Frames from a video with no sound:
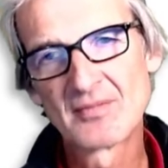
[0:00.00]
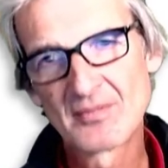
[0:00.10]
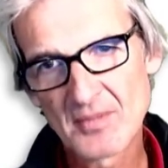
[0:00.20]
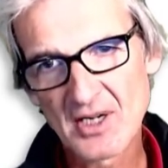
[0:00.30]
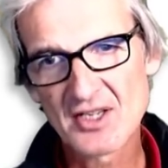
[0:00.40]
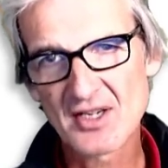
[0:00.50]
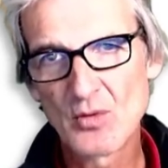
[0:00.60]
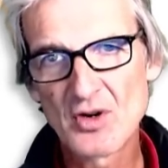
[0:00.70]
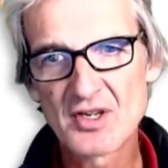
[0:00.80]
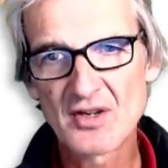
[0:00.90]
because it
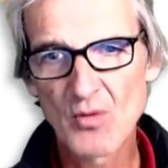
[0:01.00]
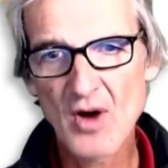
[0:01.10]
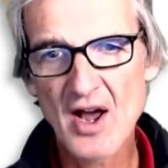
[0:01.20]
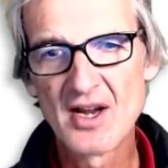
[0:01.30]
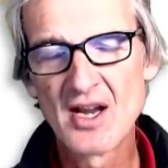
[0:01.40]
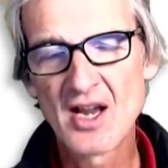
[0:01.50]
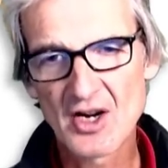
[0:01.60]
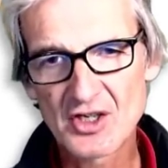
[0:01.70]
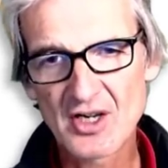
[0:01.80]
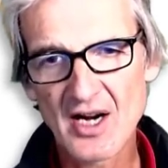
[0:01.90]
wouldn't have won a
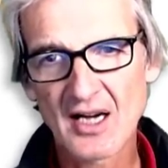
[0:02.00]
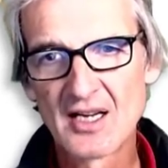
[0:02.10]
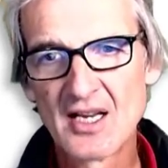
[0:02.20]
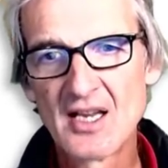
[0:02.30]
trick.